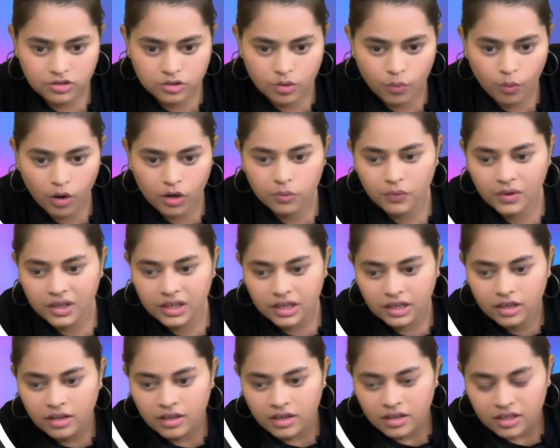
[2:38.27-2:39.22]
So what we
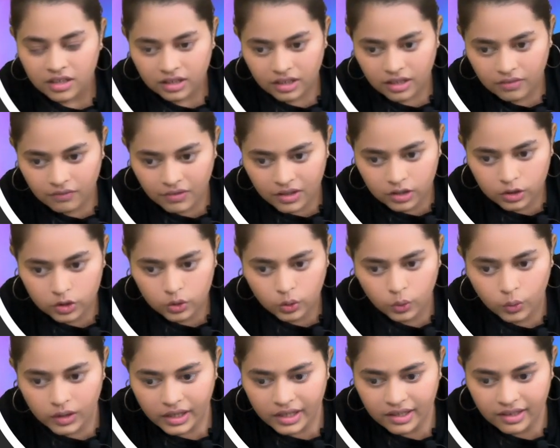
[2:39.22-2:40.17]
did, given
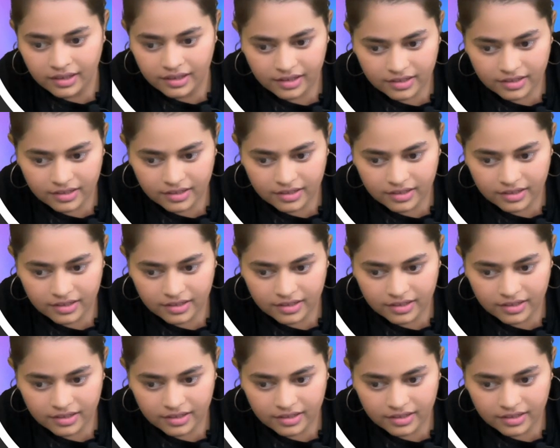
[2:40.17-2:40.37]
two linked